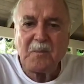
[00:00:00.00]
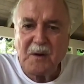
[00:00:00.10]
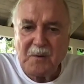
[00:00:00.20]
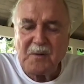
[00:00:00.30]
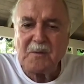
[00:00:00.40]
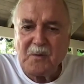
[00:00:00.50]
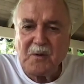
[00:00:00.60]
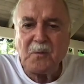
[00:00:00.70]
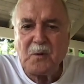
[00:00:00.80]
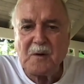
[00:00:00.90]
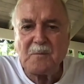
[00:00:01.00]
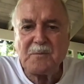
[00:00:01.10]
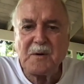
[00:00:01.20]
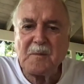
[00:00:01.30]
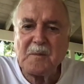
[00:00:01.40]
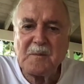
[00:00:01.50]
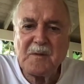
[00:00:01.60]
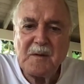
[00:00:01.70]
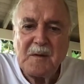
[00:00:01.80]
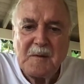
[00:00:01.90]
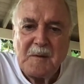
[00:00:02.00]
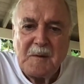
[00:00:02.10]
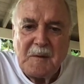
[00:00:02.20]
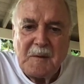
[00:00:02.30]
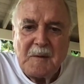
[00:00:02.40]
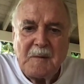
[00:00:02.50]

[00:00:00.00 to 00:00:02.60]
by all the real world problems. Mm-hmm.